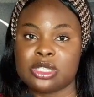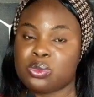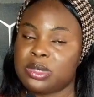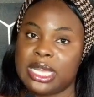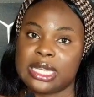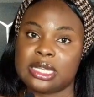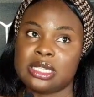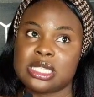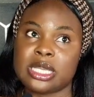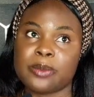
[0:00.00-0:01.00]
to be like,
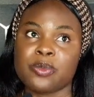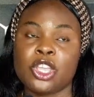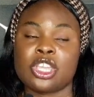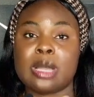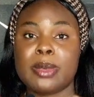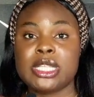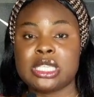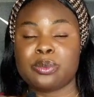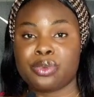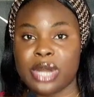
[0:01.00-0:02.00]
let's say you can make
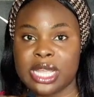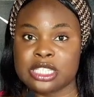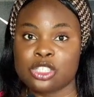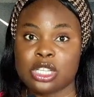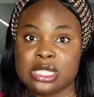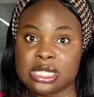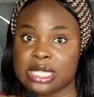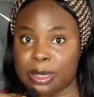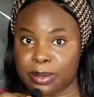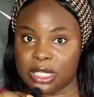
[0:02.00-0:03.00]
the price in just the
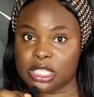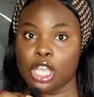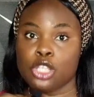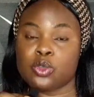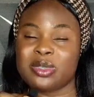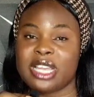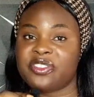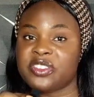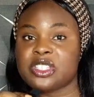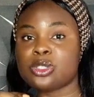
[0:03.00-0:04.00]
template to be
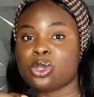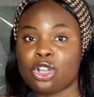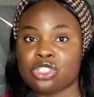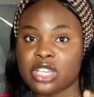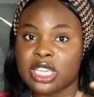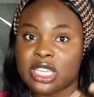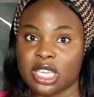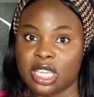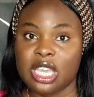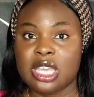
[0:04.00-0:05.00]
like 50 to
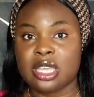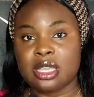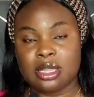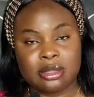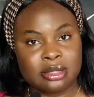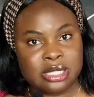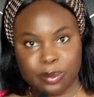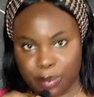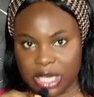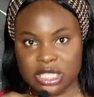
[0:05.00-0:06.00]
100k
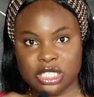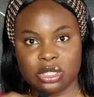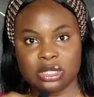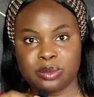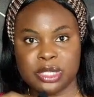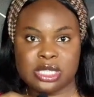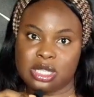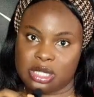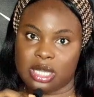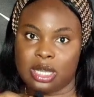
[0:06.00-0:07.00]
depending on the
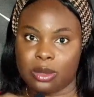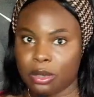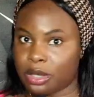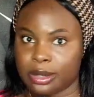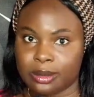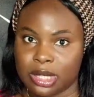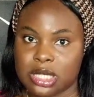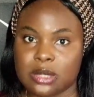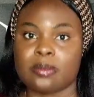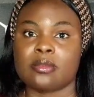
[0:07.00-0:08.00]
business that you're working
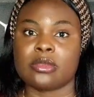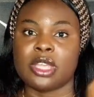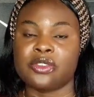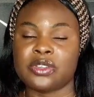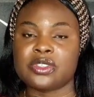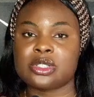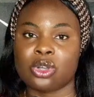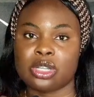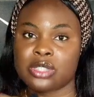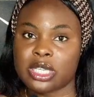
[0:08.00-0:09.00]
with. 50 to
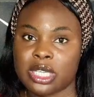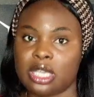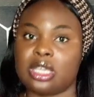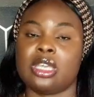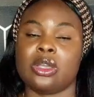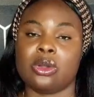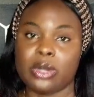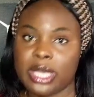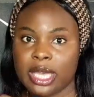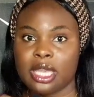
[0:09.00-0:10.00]
100k,
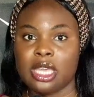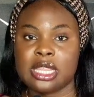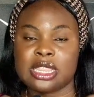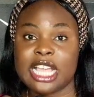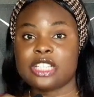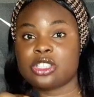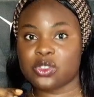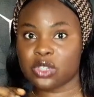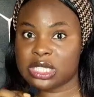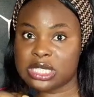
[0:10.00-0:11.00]
okay, that
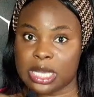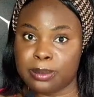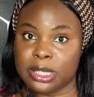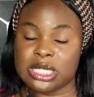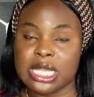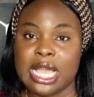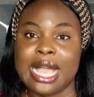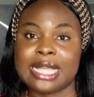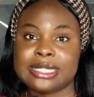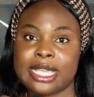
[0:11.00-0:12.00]
just for the template.
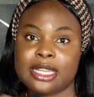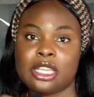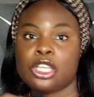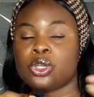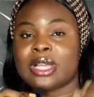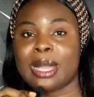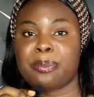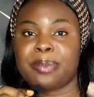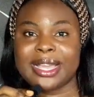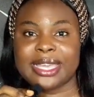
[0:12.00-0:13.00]
And then you
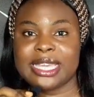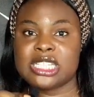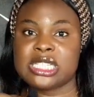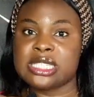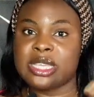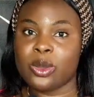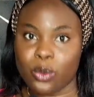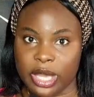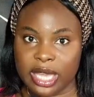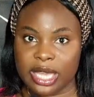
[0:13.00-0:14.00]
can package it in a
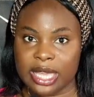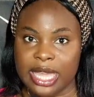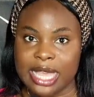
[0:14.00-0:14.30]
way